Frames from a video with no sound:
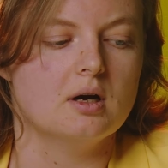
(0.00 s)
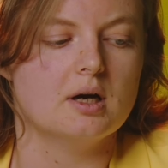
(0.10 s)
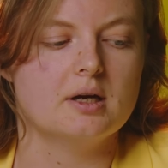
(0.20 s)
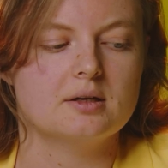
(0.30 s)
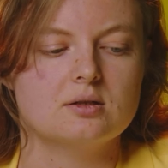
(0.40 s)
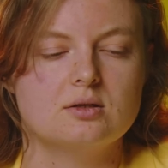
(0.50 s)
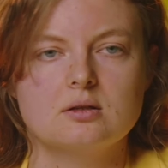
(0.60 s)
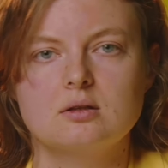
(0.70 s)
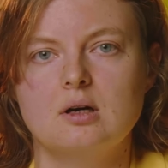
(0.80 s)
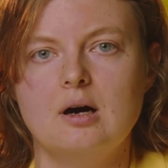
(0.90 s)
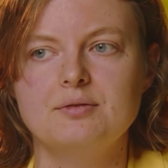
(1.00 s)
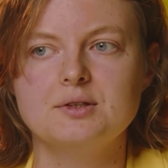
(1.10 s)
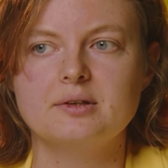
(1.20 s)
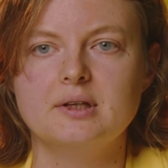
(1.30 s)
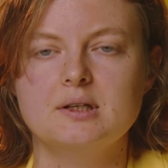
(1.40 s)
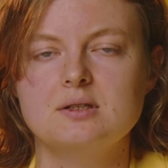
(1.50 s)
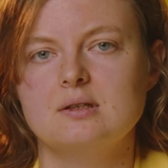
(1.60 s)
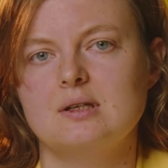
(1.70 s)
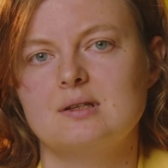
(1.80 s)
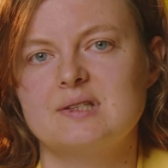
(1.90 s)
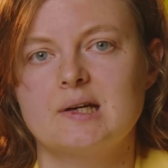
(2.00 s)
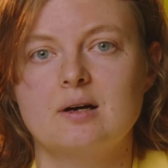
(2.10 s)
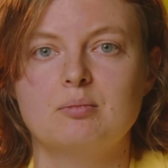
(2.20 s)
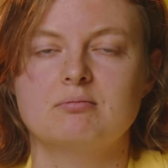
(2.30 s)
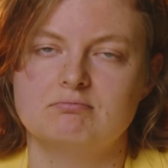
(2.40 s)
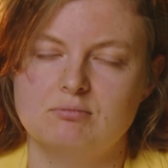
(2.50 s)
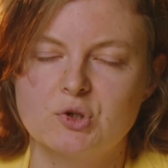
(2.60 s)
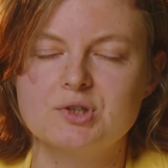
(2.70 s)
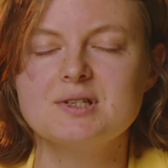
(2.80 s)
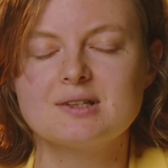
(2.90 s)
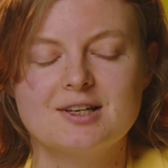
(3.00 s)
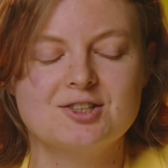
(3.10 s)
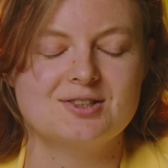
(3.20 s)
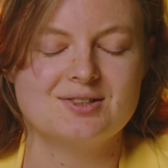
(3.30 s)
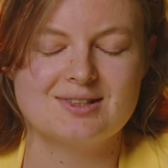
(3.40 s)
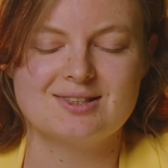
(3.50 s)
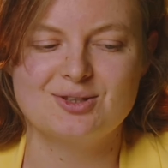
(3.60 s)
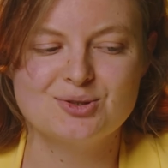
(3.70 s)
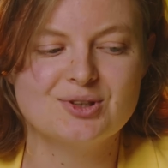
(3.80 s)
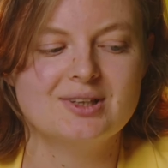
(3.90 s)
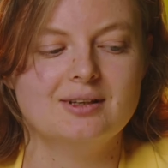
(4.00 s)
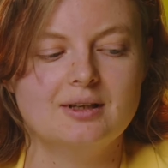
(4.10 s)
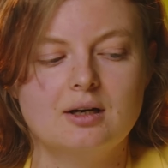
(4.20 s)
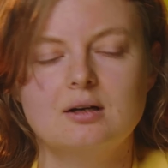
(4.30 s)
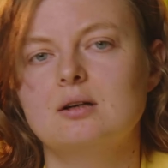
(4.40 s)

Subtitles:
And after that, and some more discussions as usual,